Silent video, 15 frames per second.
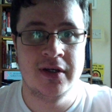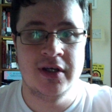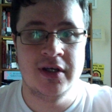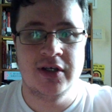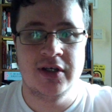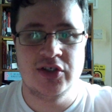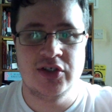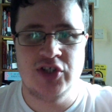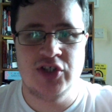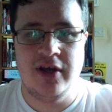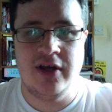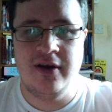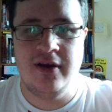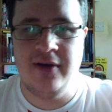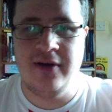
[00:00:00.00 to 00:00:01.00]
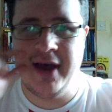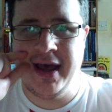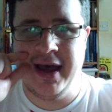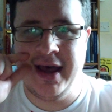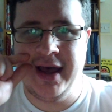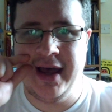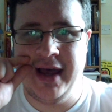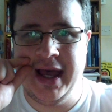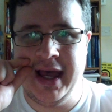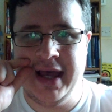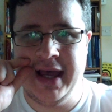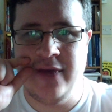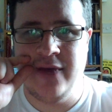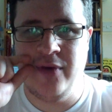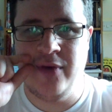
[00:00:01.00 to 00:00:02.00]
show,
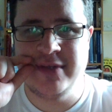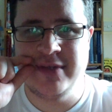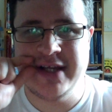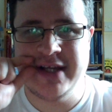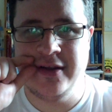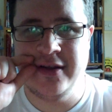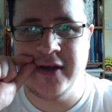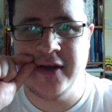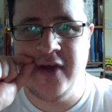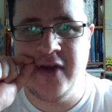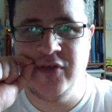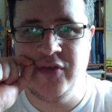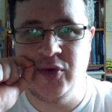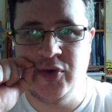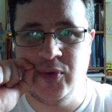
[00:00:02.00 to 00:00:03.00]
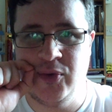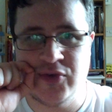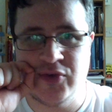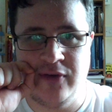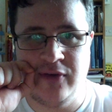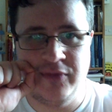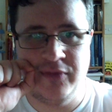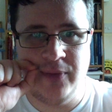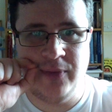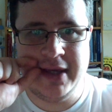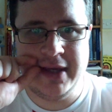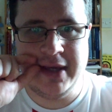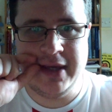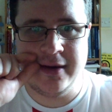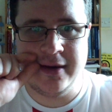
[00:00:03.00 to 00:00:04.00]
where we take a look over the course of the week.
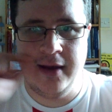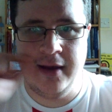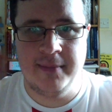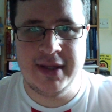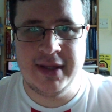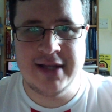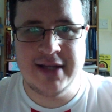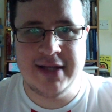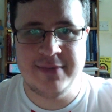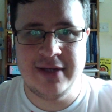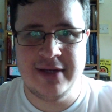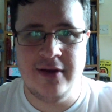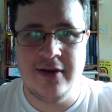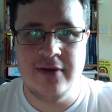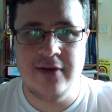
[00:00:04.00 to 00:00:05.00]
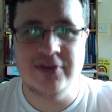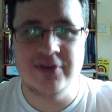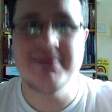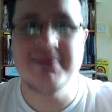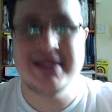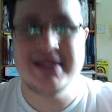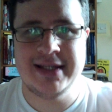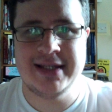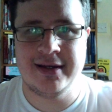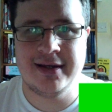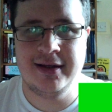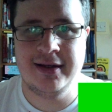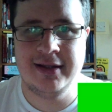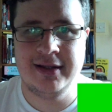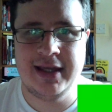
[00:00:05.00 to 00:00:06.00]
There's been no domestic
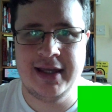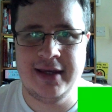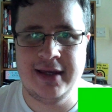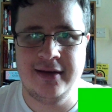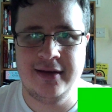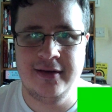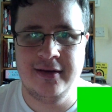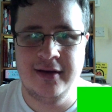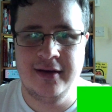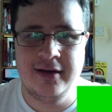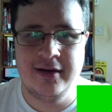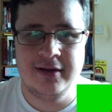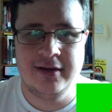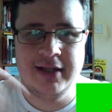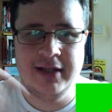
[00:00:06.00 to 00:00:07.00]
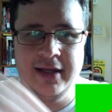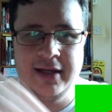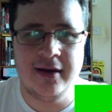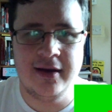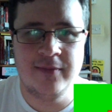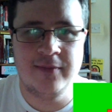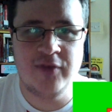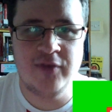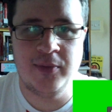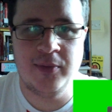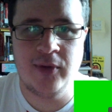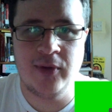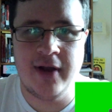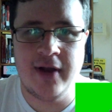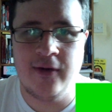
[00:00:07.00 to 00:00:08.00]
league football
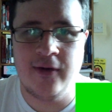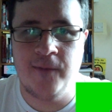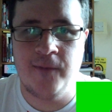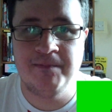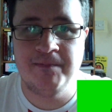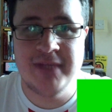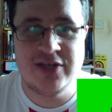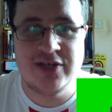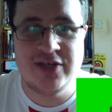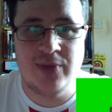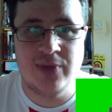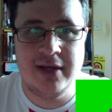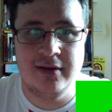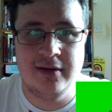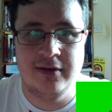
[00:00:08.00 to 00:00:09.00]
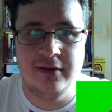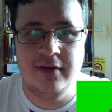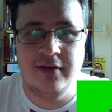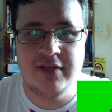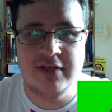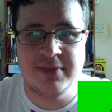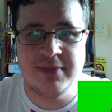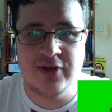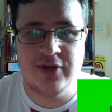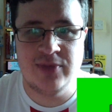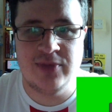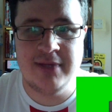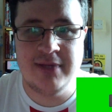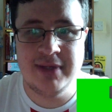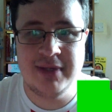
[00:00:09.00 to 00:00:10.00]
going on this past
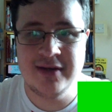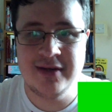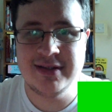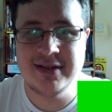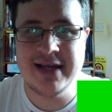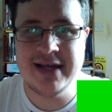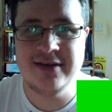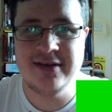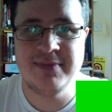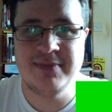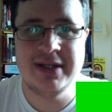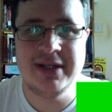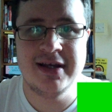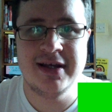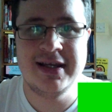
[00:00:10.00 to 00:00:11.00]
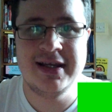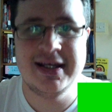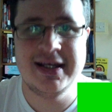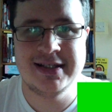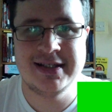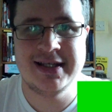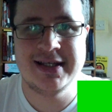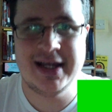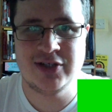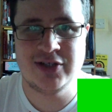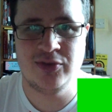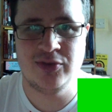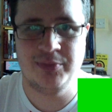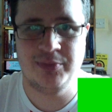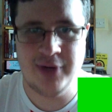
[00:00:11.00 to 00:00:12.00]
week, because there has been an international
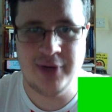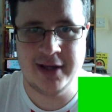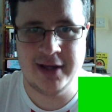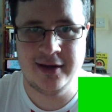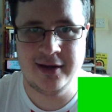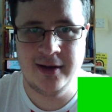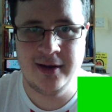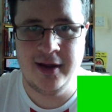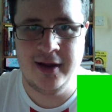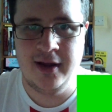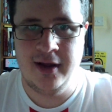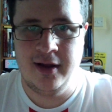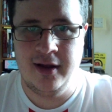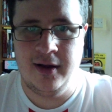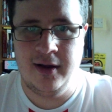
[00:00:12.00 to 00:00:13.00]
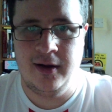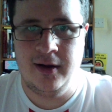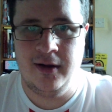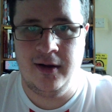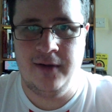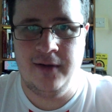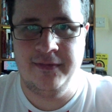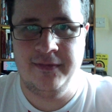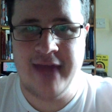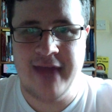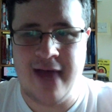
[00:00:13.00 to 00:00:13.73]
break. Now,